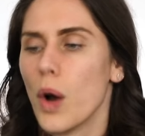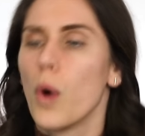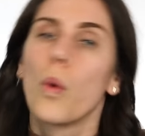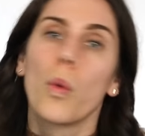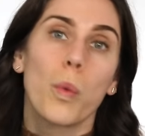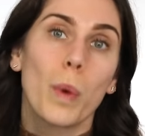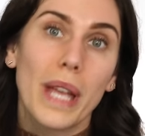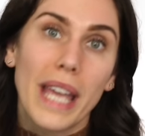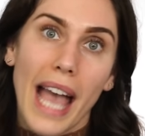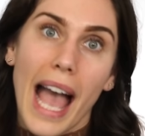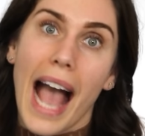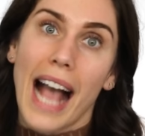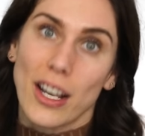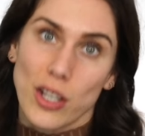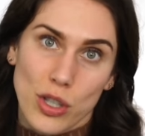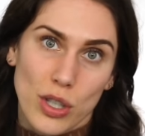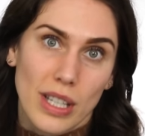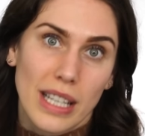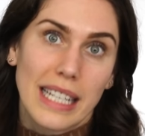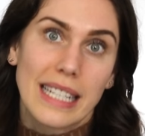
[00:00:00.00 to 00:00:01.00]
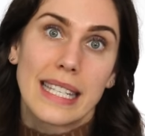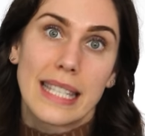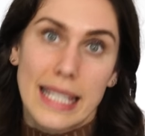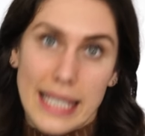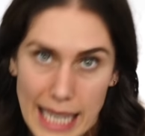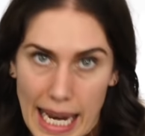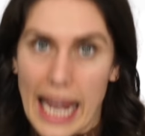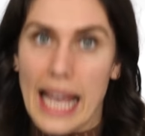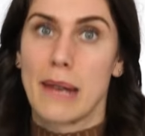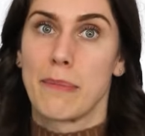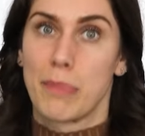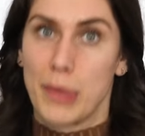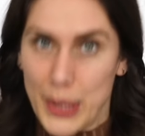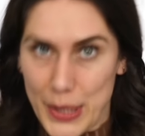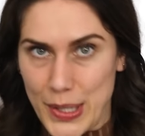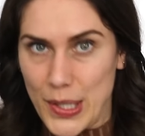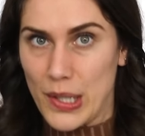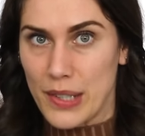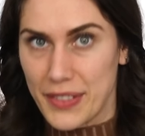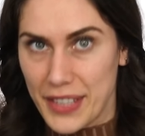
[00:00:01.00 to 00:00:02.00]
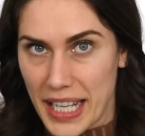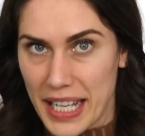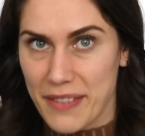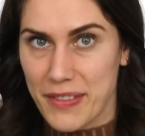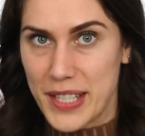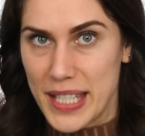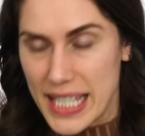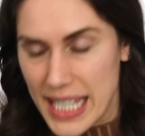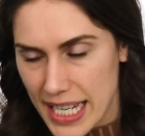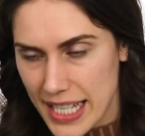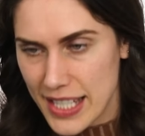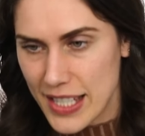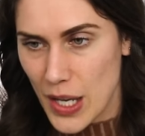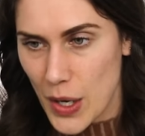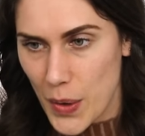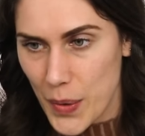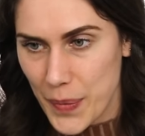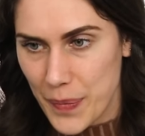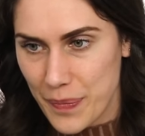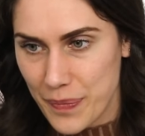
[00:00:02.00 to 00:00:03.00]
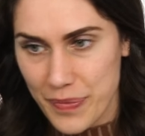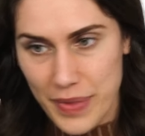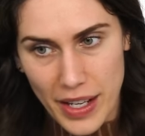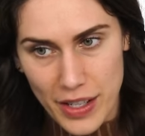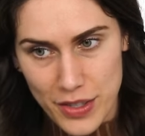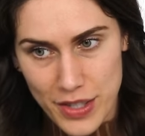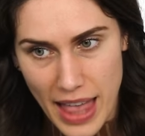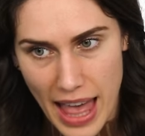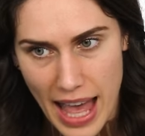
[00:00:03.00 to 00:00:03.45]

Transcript: we actually stan preservatives, so there's